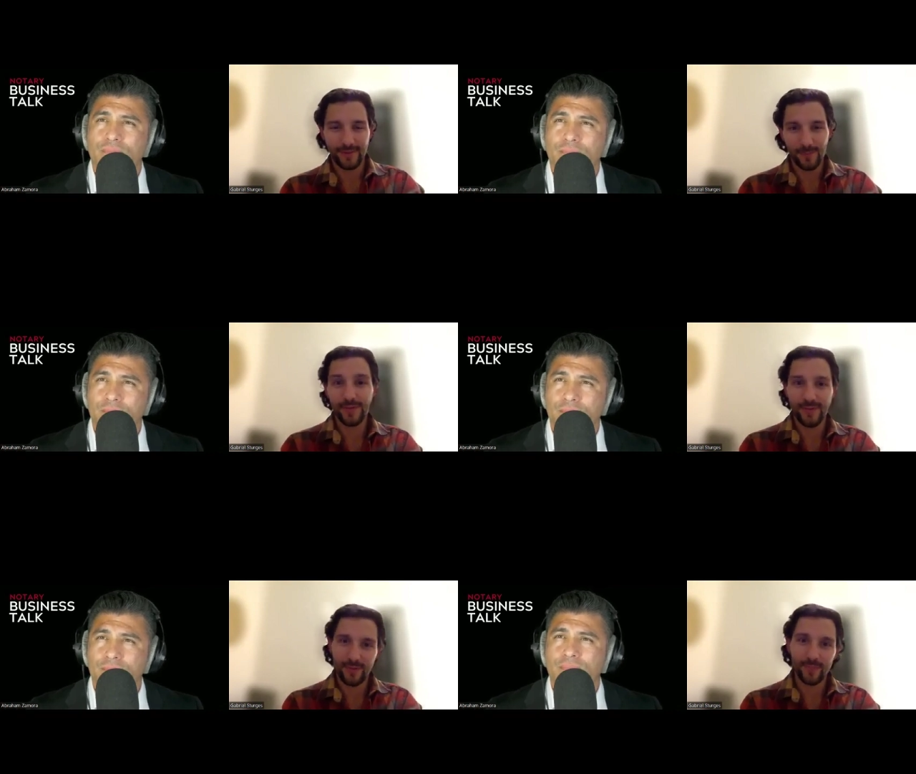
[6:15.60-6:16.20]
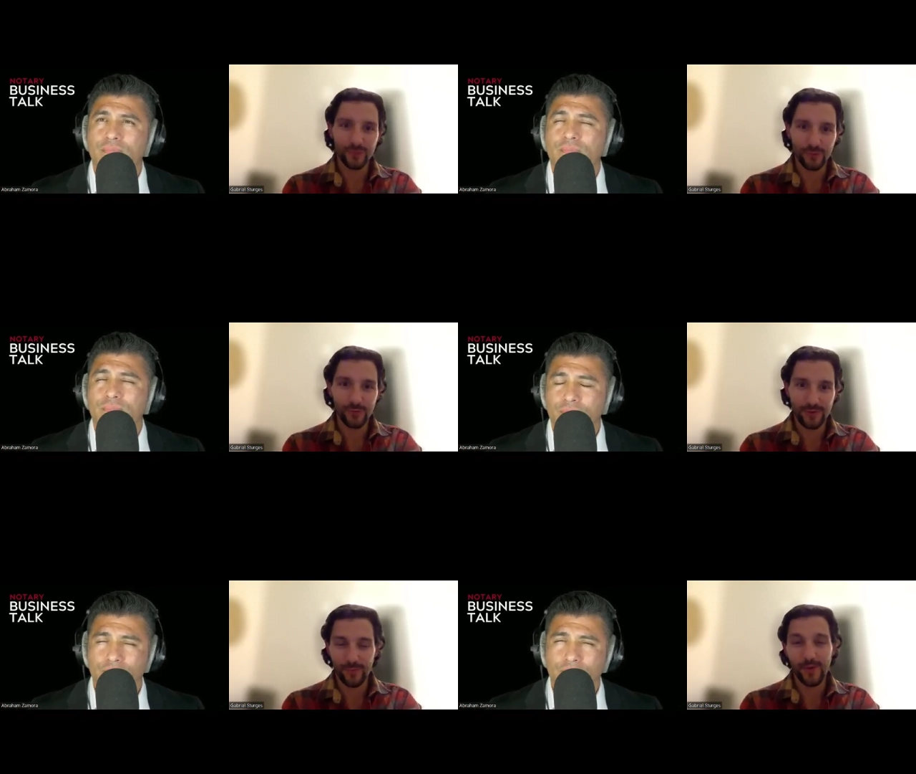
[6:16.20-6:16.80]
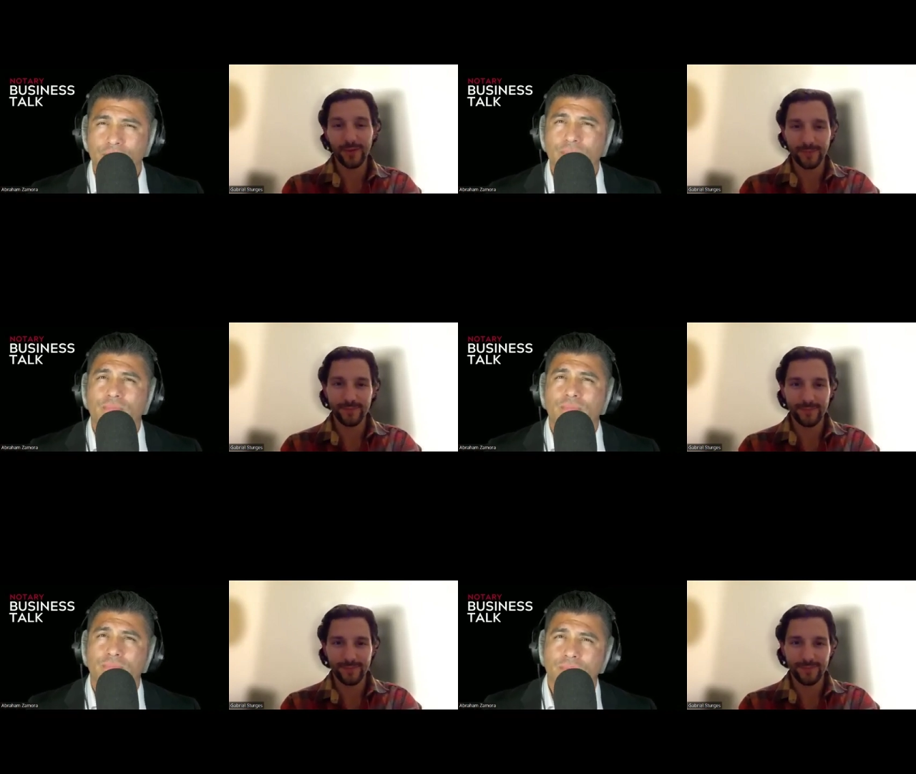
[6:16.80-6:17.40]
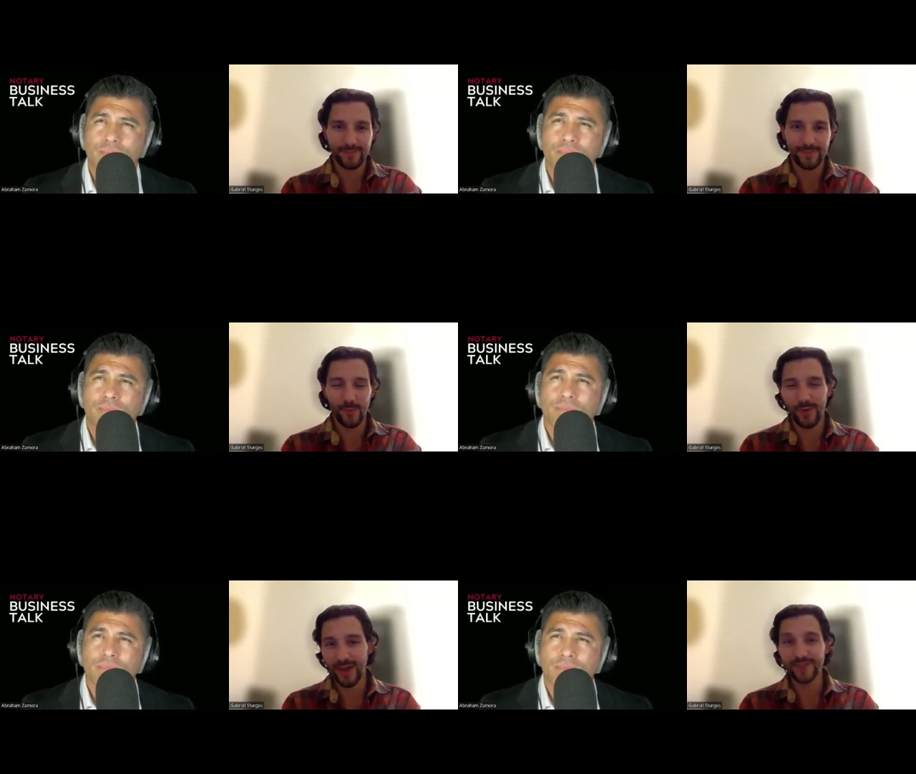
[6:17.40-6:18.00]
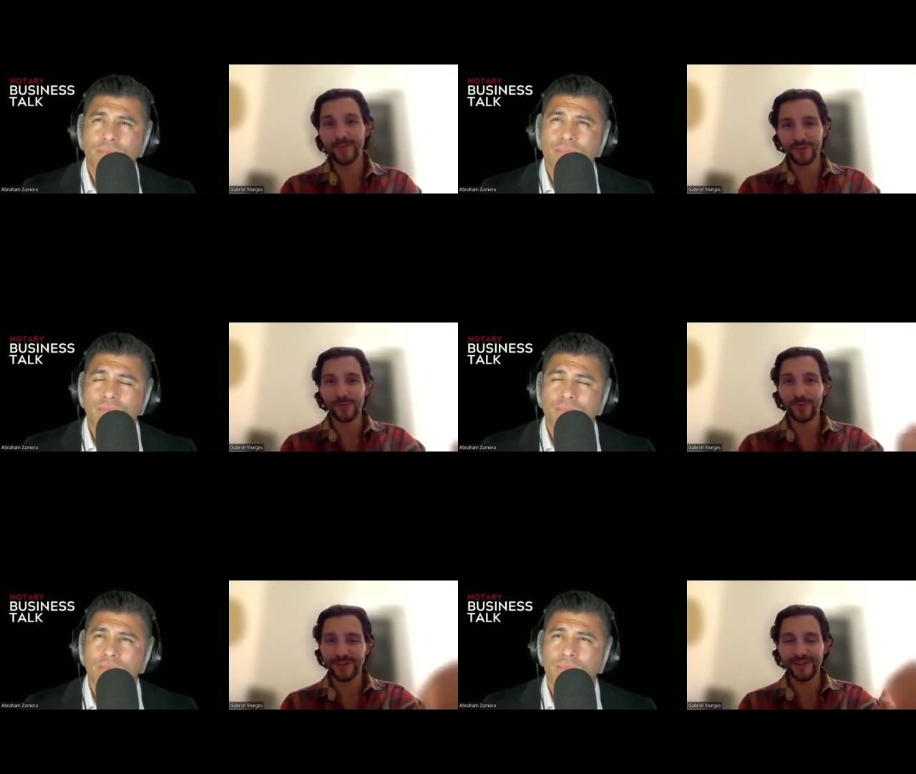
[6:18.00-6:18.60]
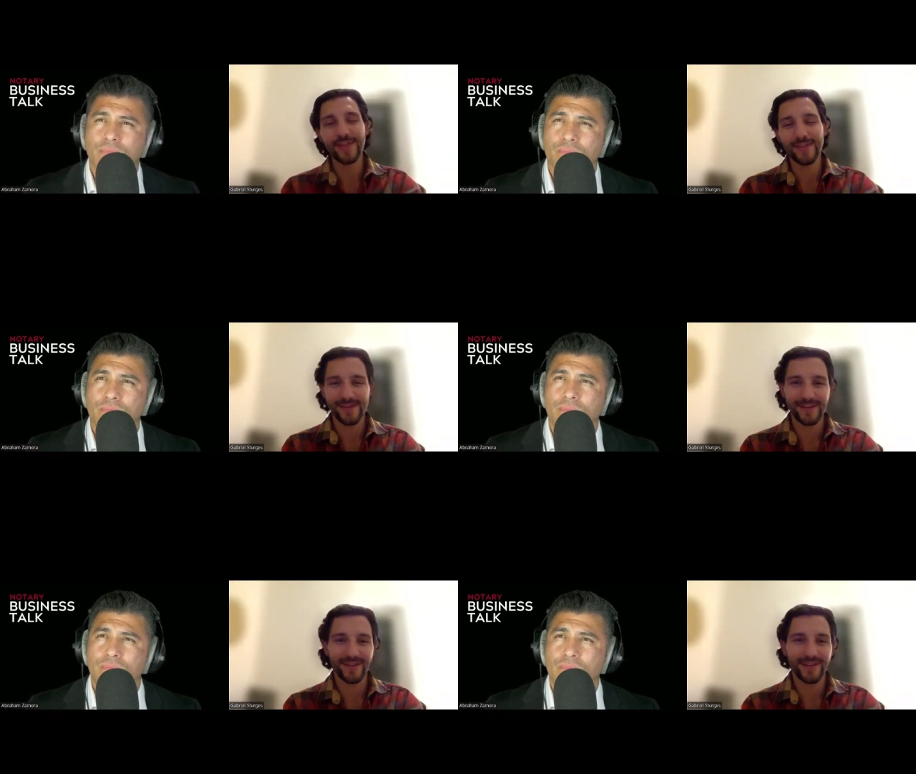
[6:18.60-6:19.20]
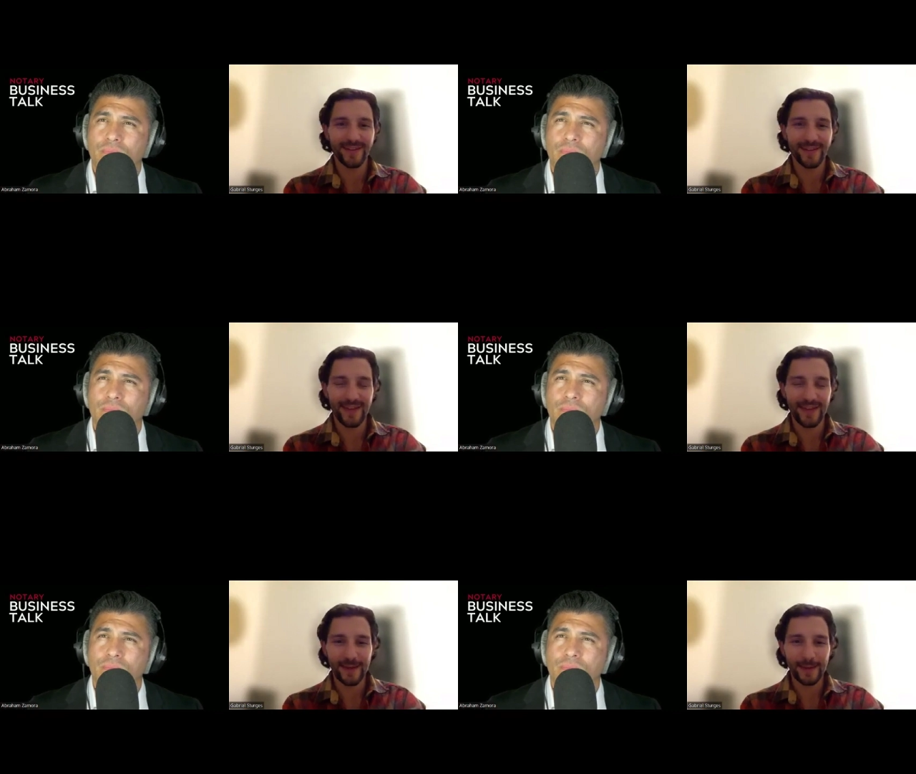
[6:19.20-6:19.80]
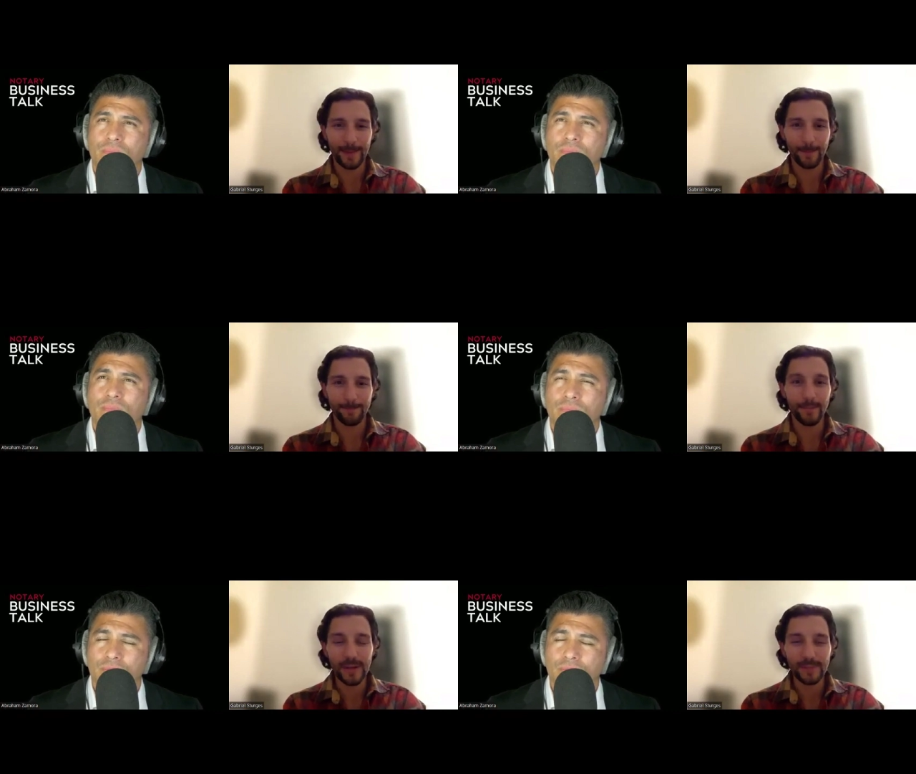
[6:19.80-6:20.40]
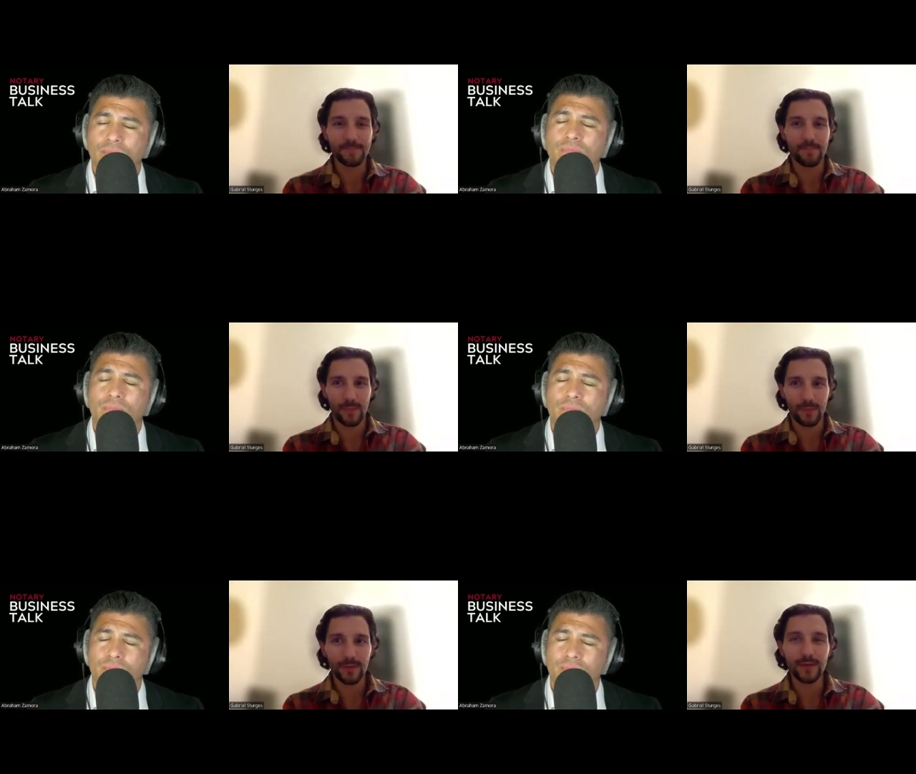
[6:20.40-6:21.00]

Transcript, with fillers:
Speaker 1: the business matured as well. So we kind of matured together. Um, but